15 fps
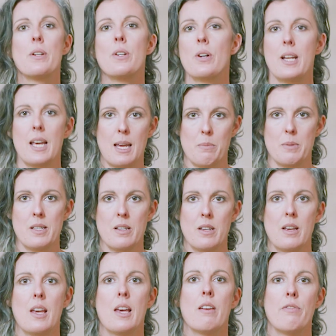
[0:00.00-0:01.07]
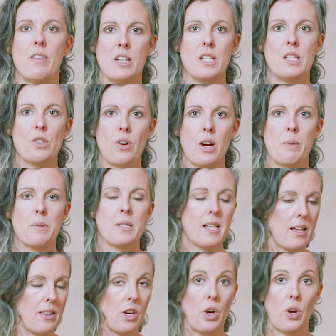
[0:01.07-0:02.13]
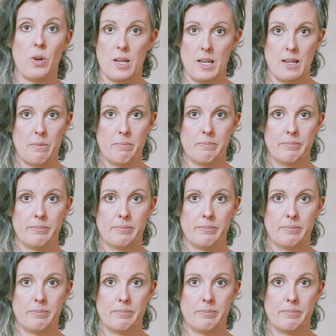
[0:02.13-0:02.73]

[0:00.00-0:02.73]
but not heaps. Veggie scraps are the go here.